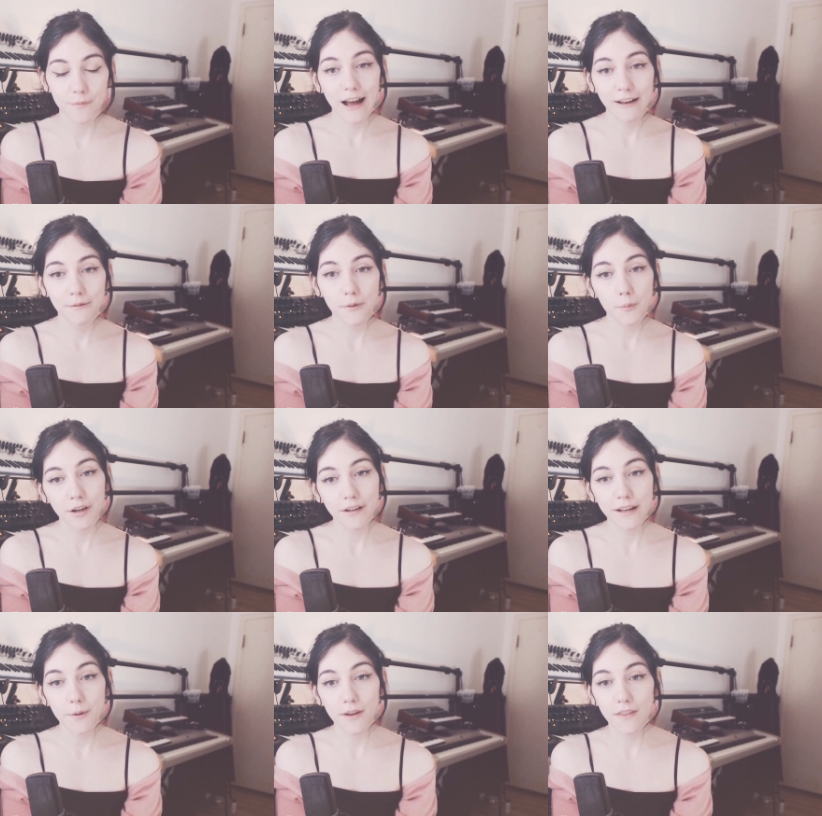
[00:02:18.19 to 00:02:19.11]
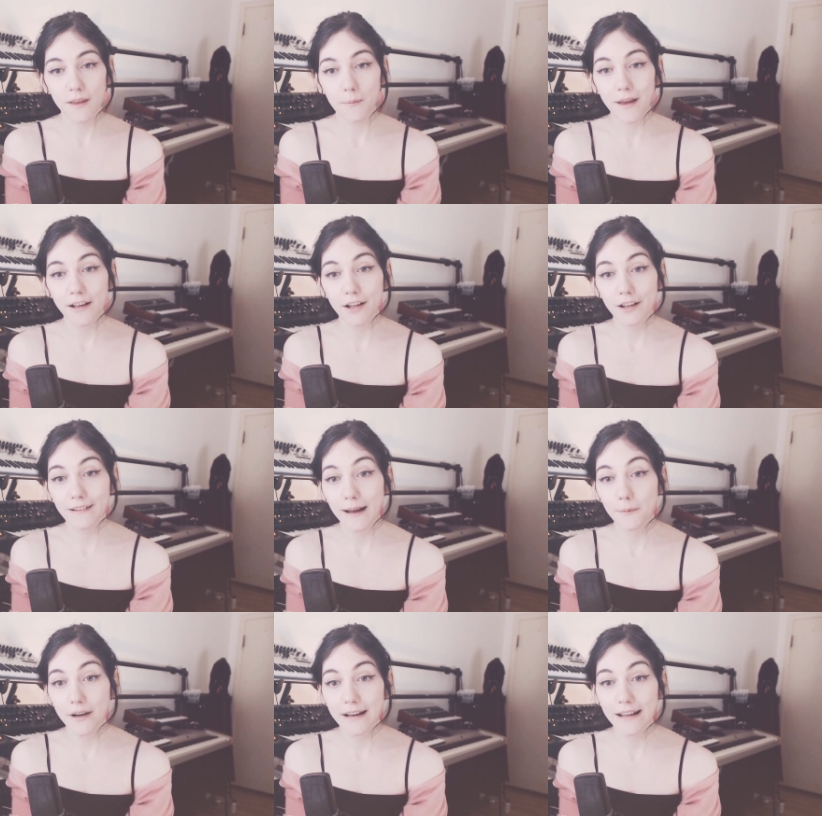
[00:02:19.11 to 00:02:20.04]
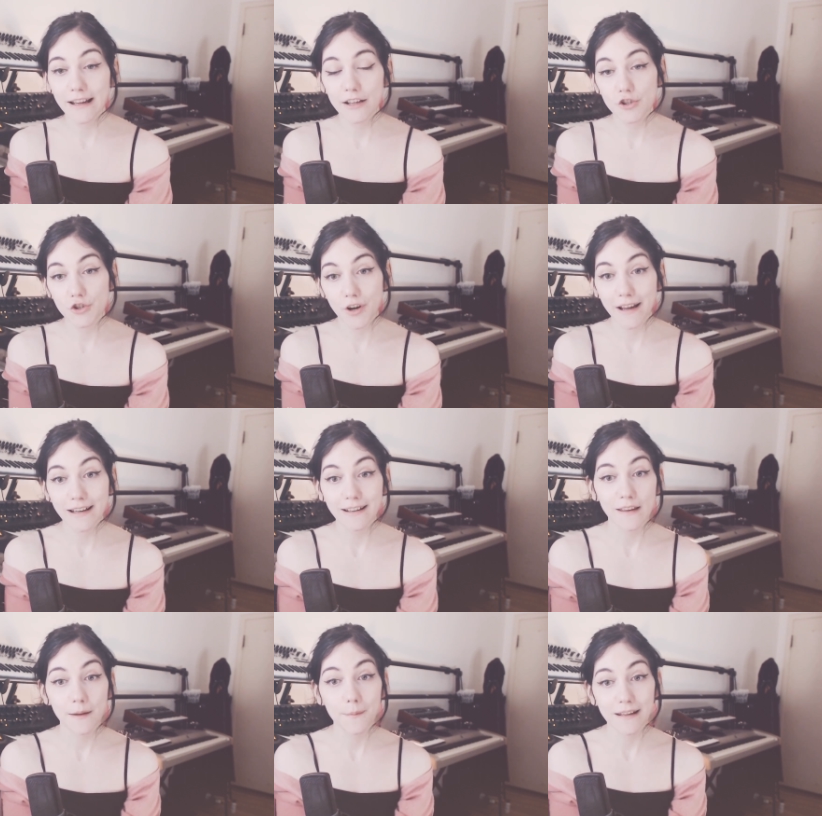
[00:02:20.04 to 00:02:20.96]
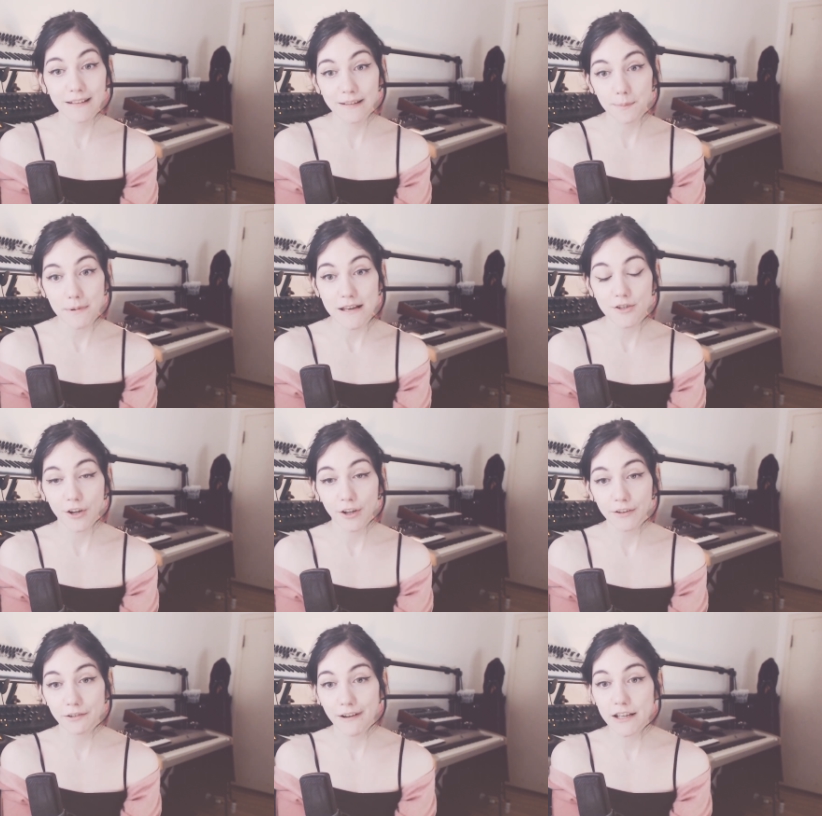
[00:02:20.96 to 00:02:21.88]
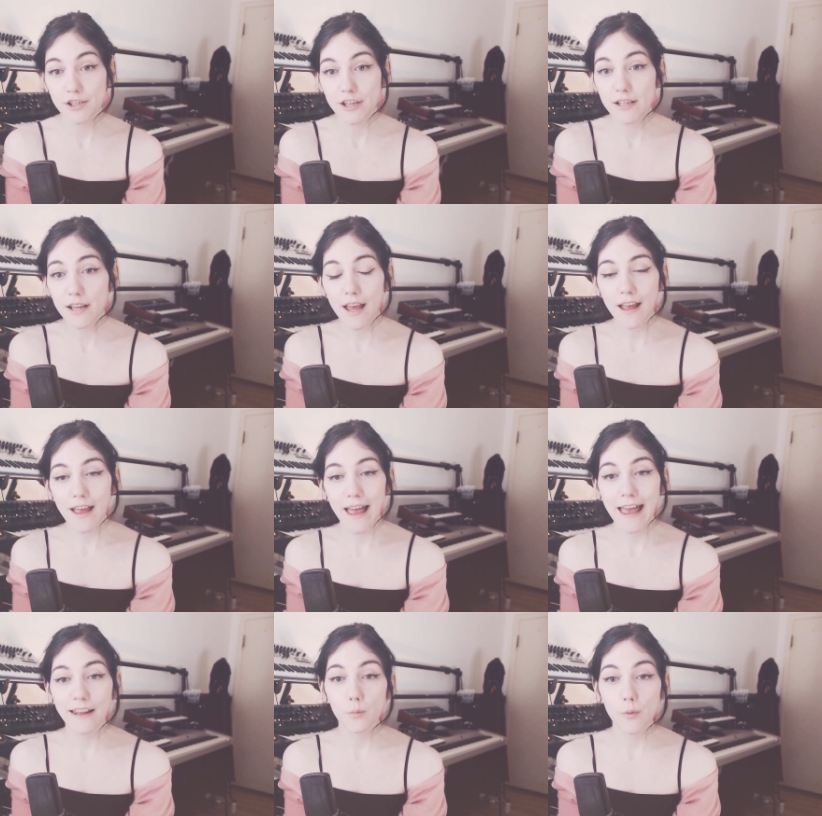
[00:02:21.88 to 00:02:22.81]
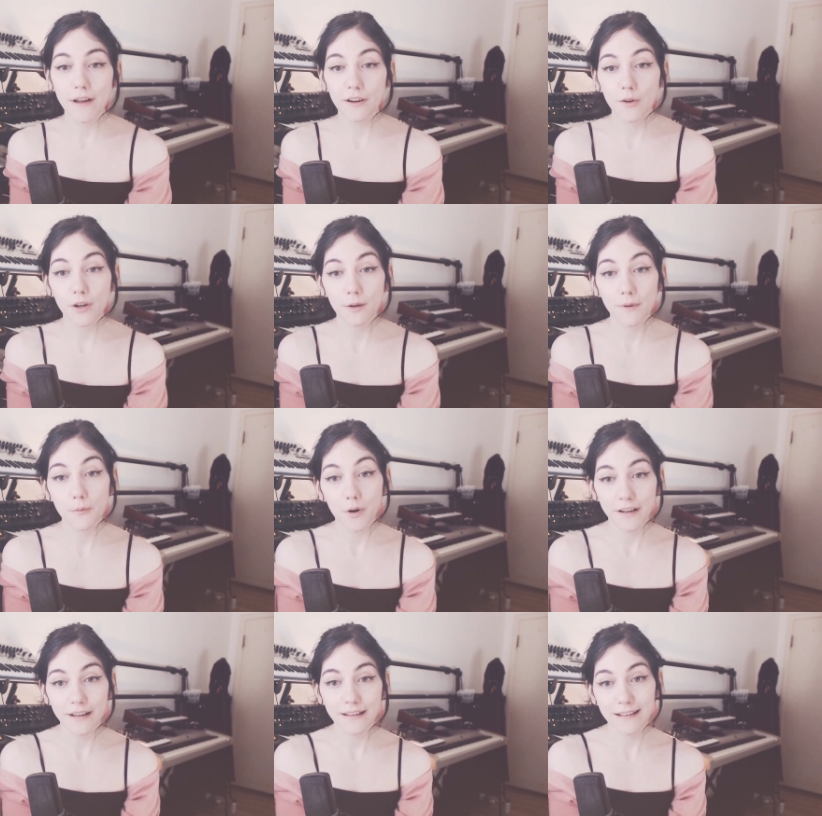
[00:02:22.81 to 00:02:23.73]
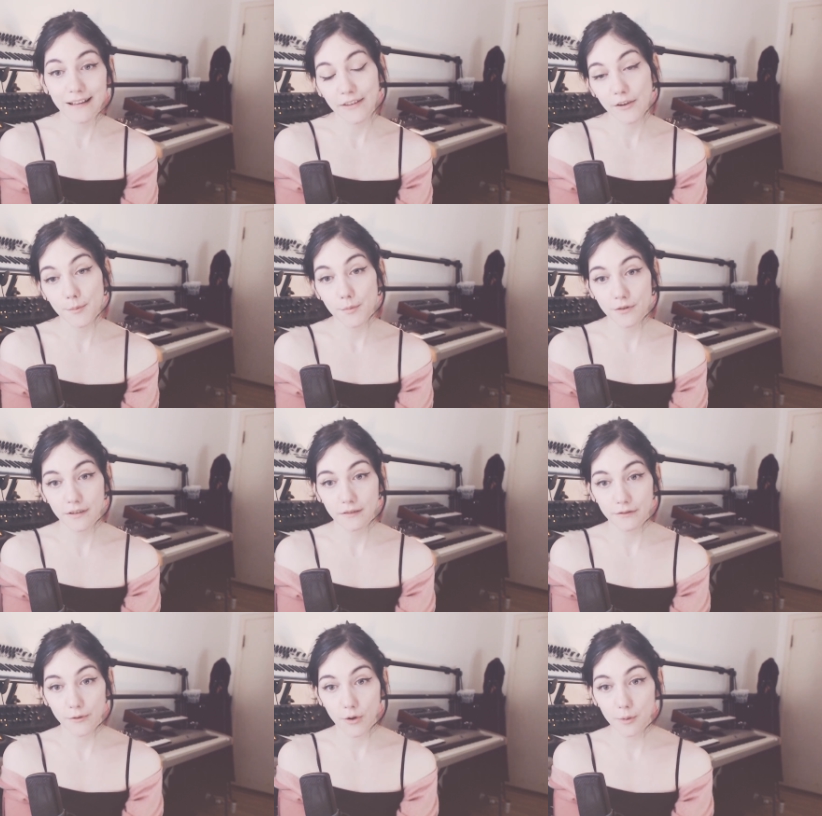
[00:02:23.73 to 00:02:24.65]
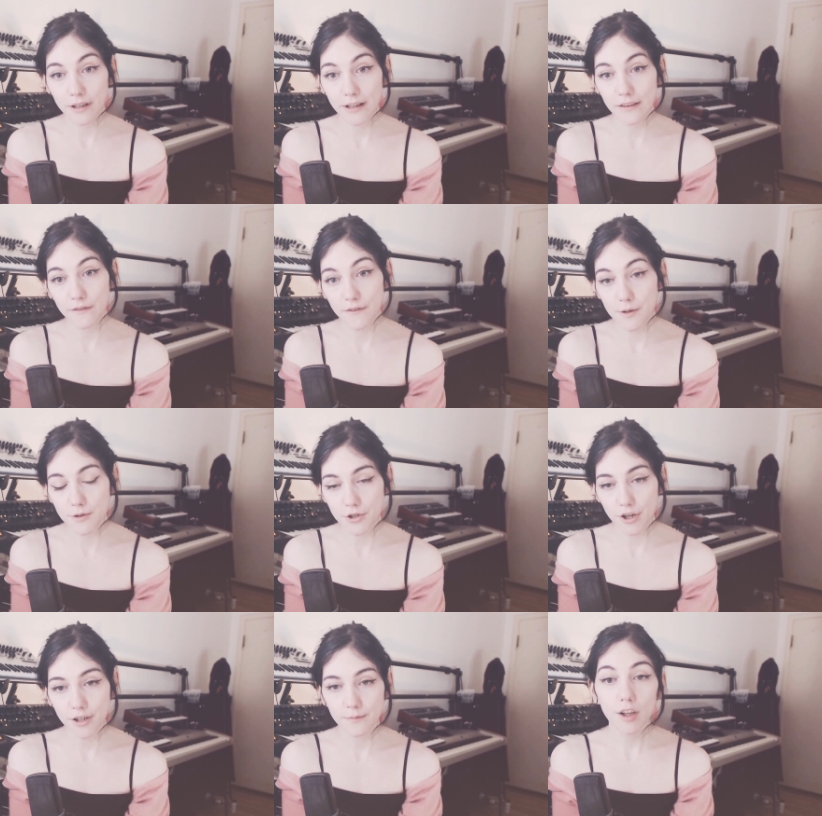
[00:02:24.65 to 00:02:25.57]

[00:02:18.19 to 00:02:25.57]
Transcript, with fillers: I've been working with them and collaborating and training them in speech alteration, and we are going to be working together moving forward in the future.